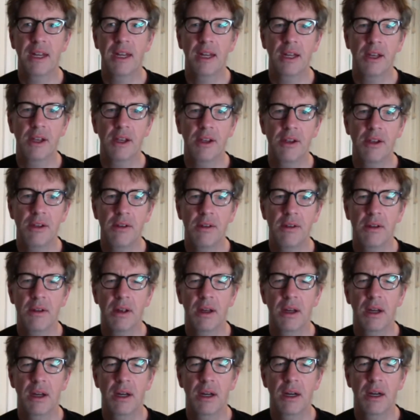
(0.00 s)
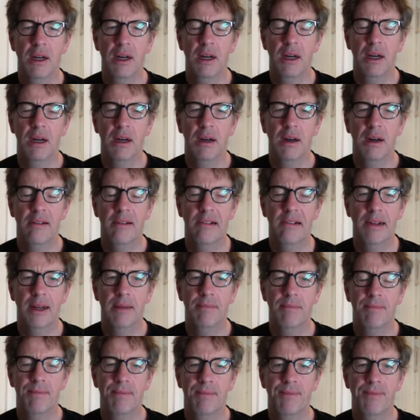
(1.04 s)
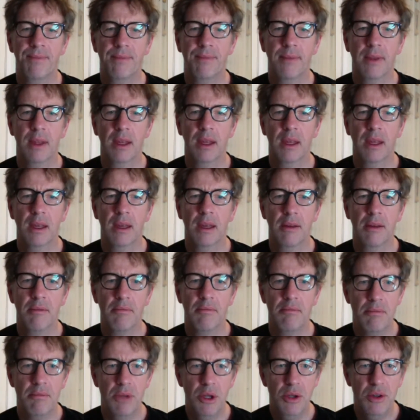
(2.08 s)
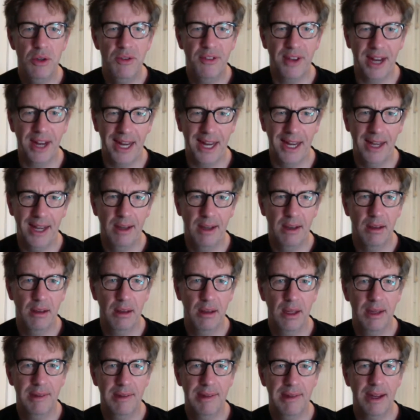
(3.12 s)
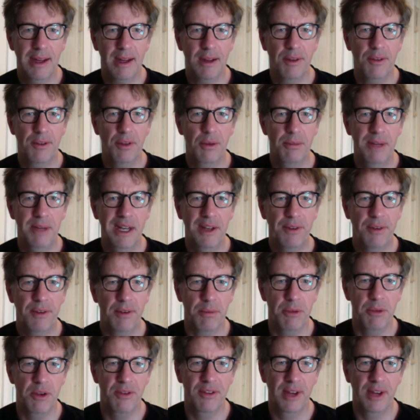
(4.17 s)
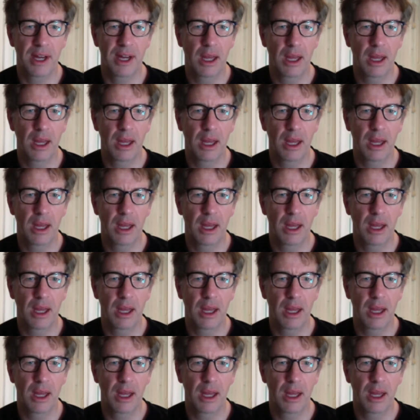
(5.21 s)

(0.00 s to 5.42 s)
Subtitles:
that you are moving it. Is that because your mouse is moving?